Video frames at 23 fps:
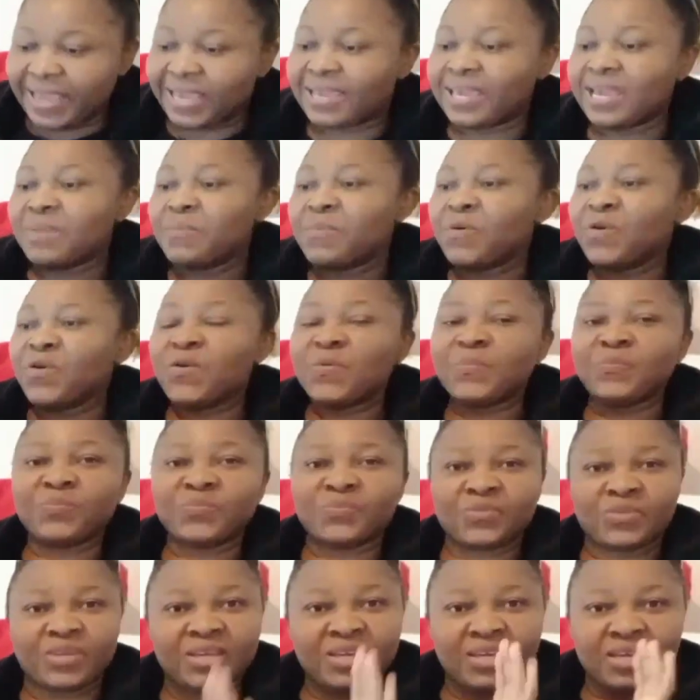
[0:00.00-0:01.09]
I came
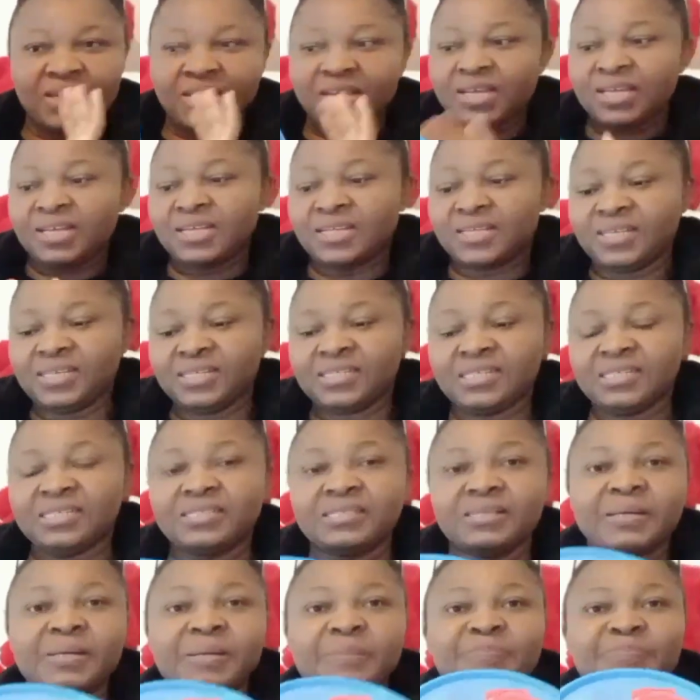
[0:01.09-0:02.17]
home, this is,
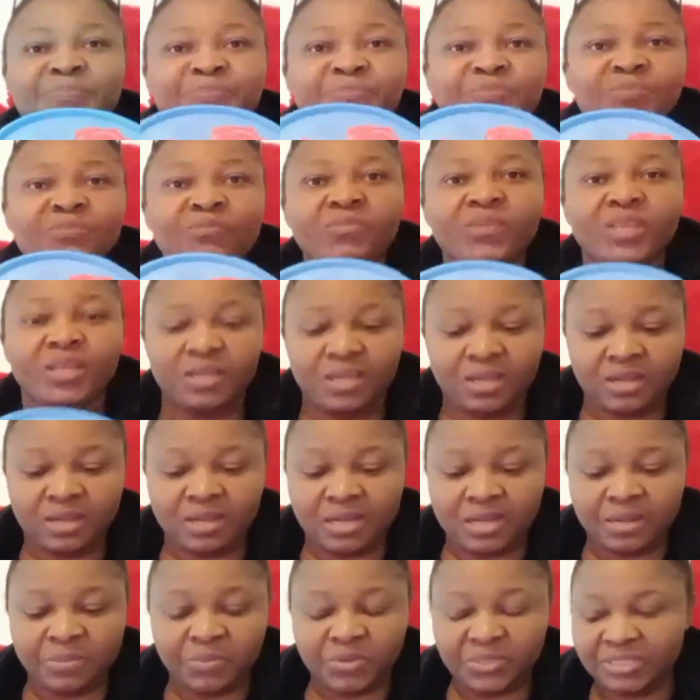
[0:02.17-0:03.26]
um,
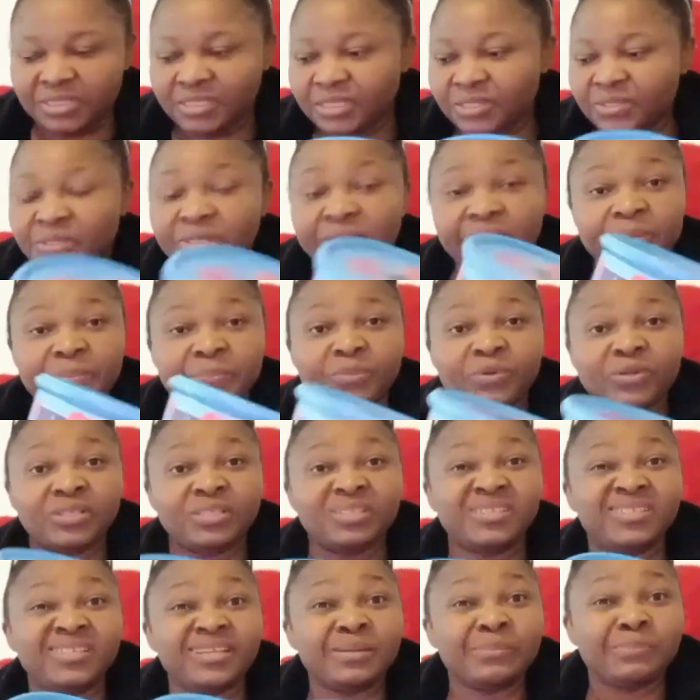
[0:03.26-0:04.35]
uh, what is it called?
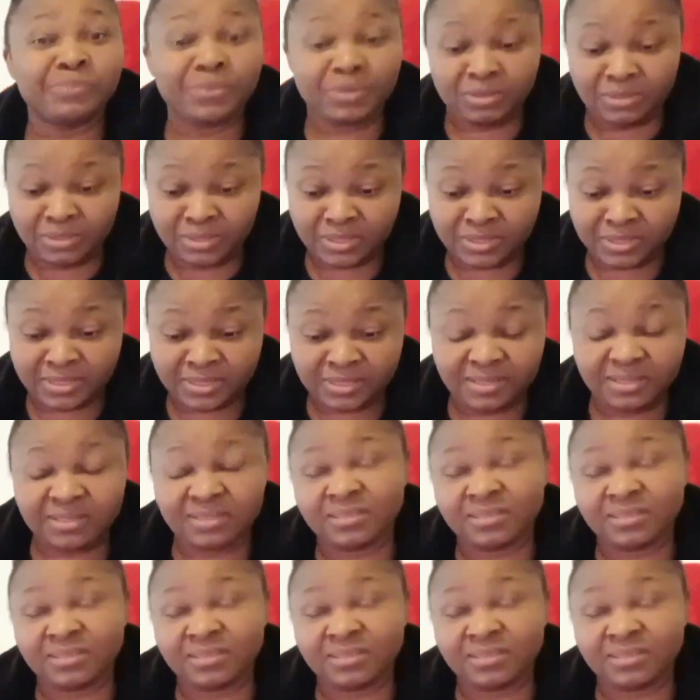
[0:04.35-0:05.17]
A is it a boss?